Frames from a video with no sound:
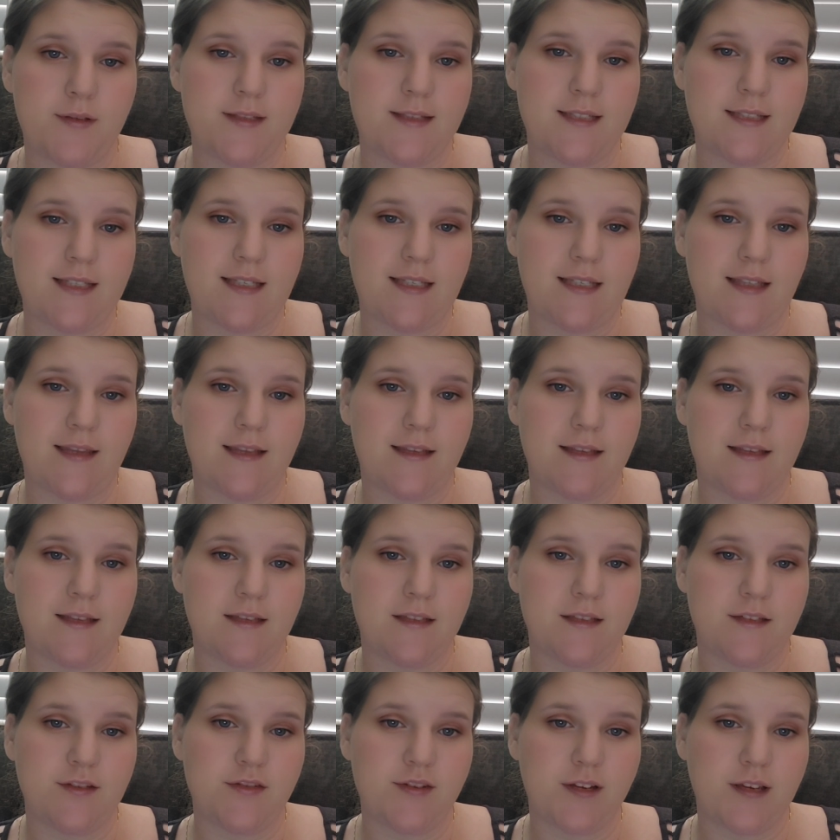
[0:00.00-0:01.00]
need
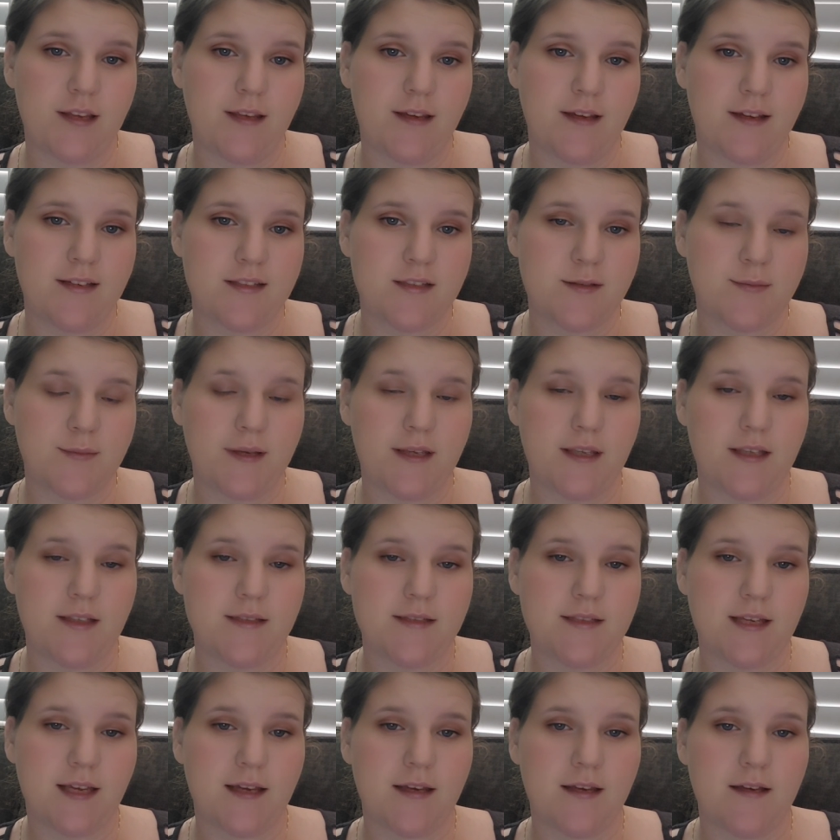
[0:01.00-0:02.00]
the tracheostomy
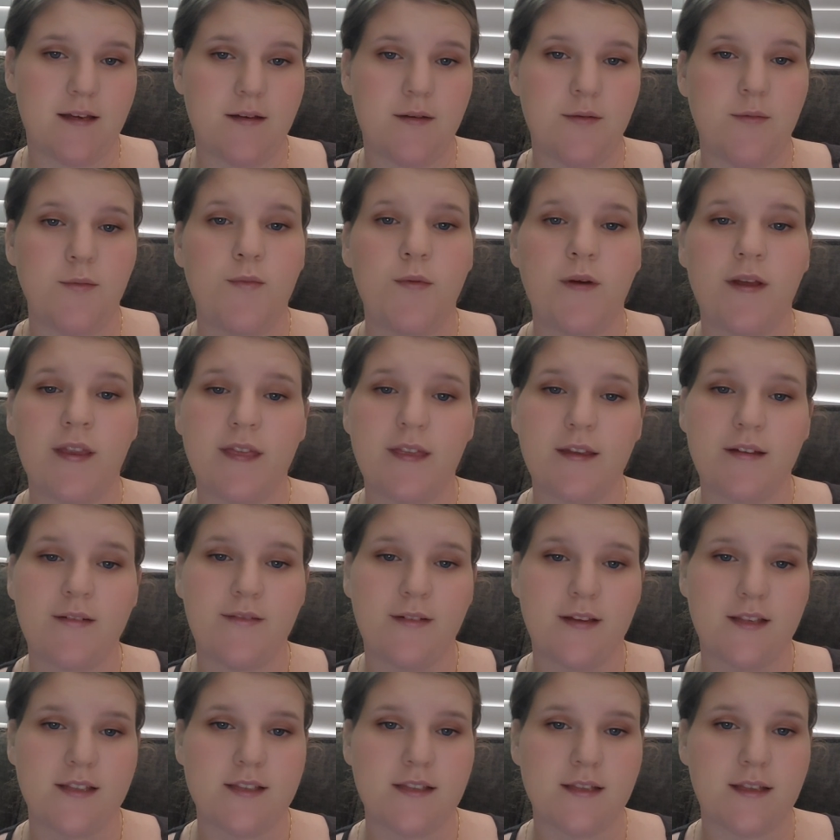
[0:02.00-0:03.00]
with a
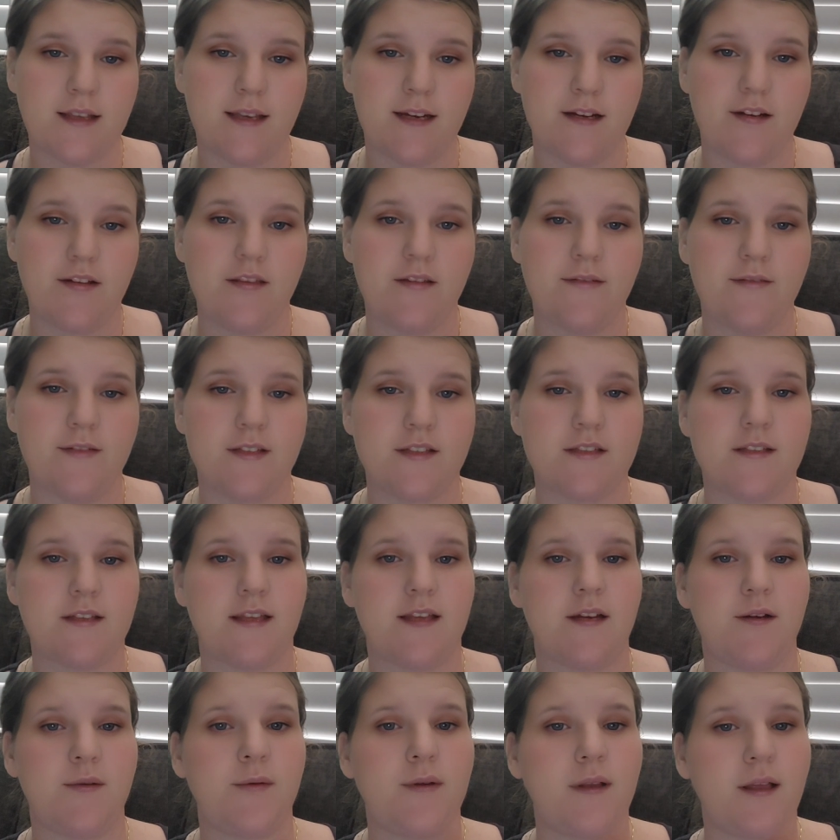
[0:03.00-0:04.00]
ventilator. The
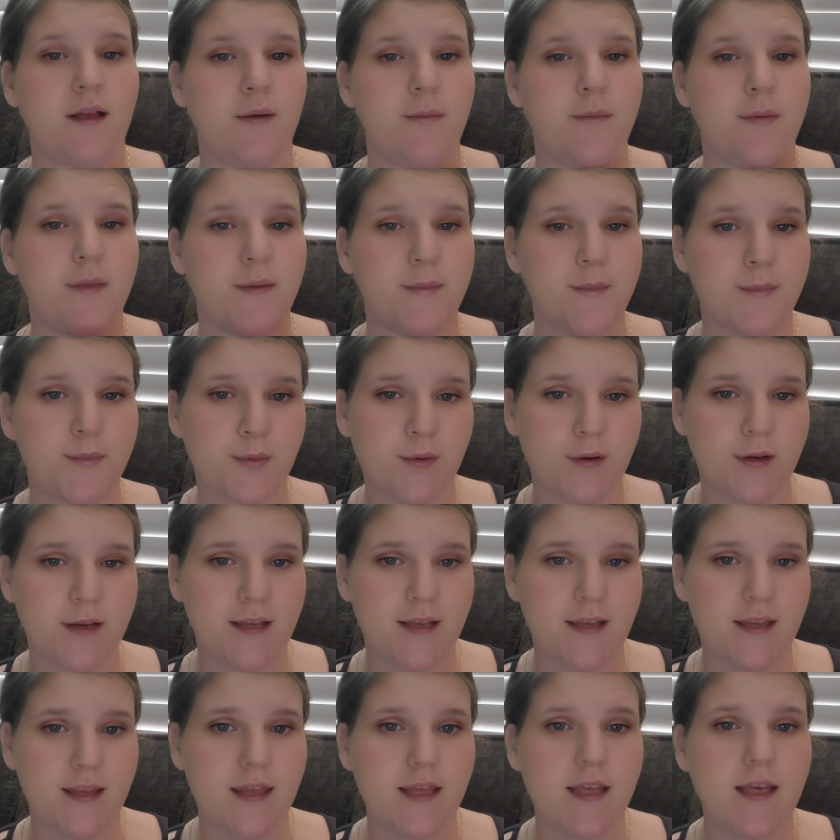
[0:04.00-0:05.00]
ventilator will help them
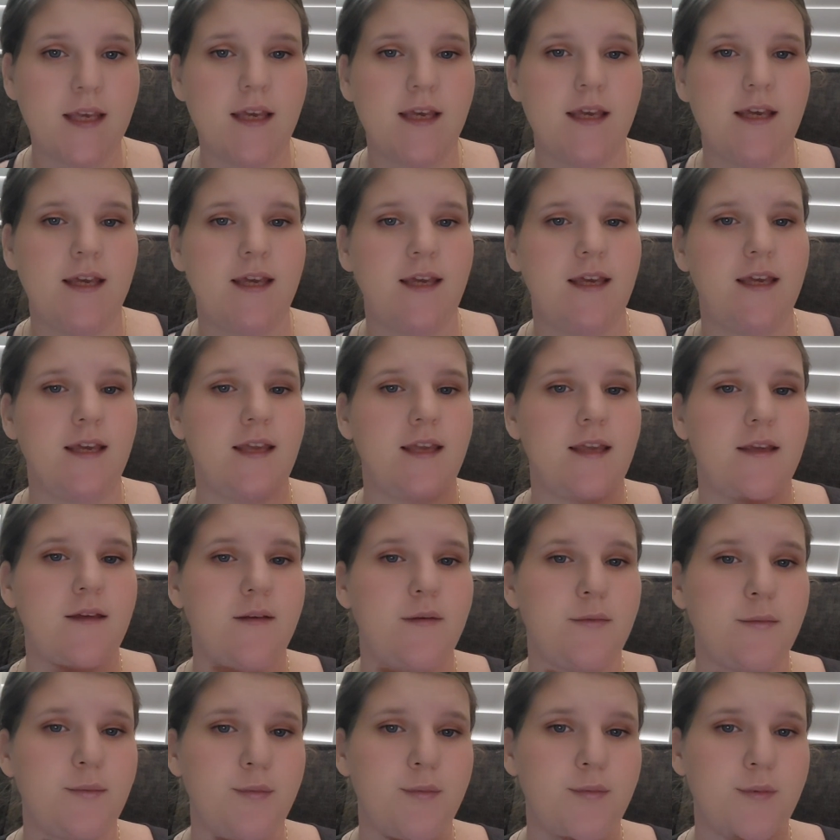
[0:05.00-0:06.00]
breathe. It
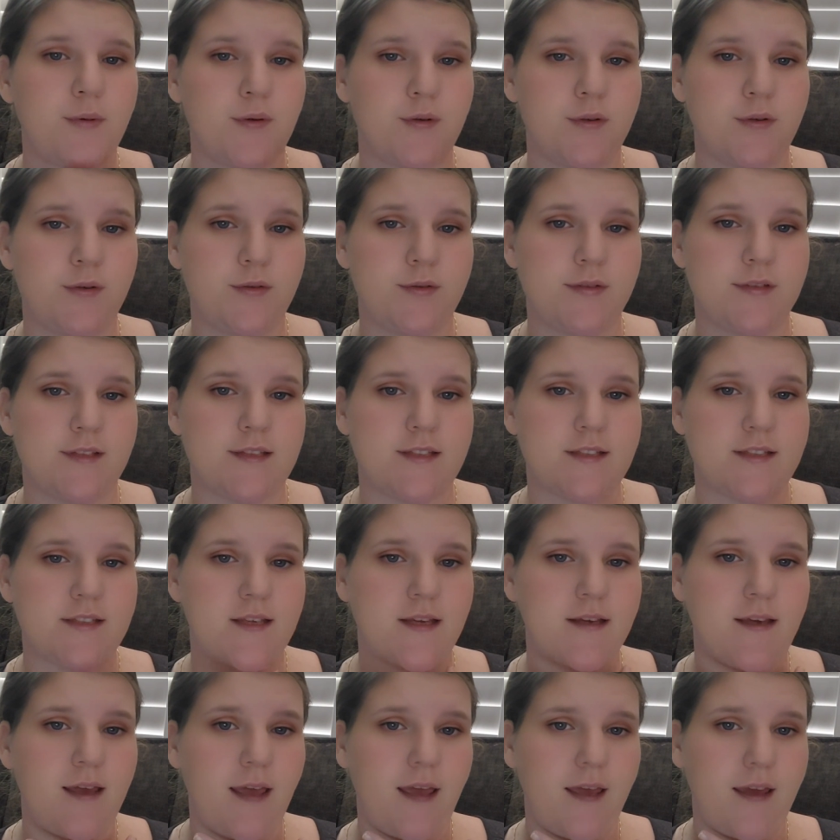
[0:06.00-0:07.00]
produces
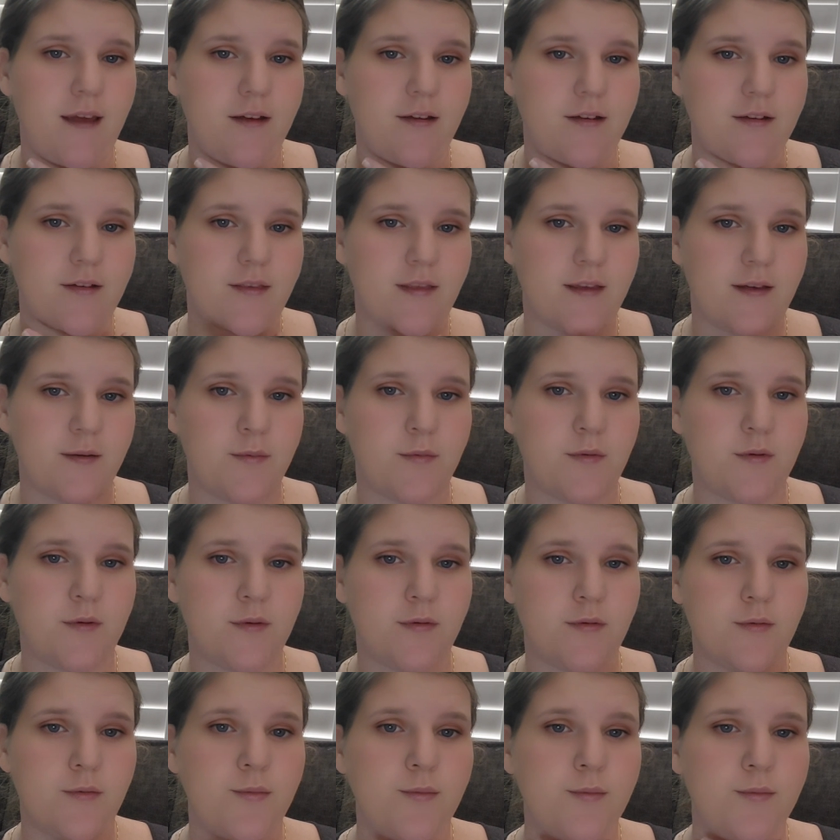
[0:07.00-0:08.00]
air that
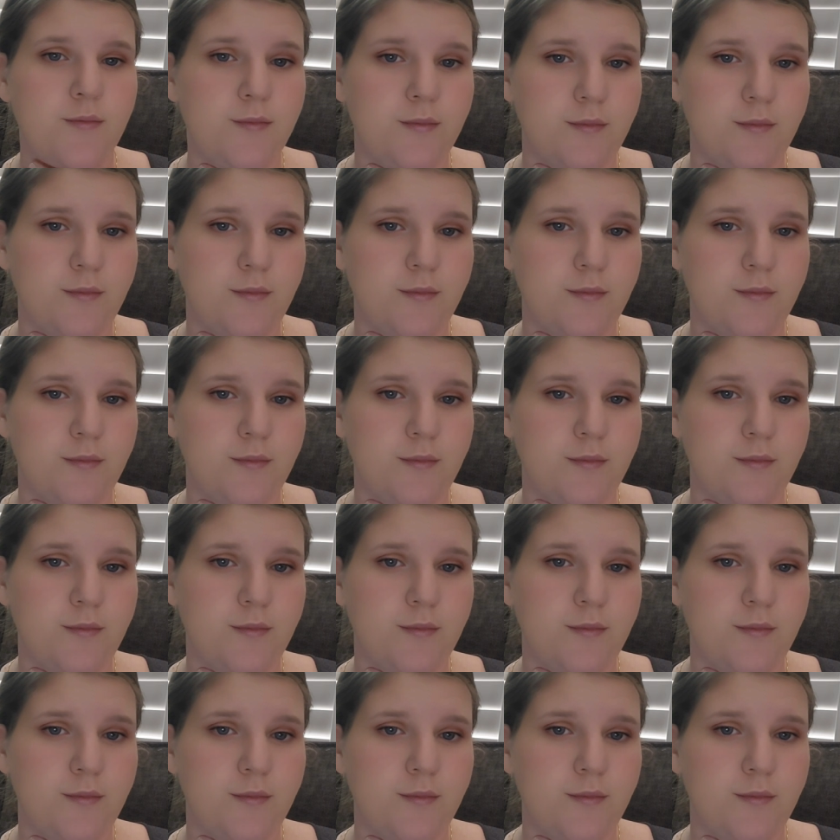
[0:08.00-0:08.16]
will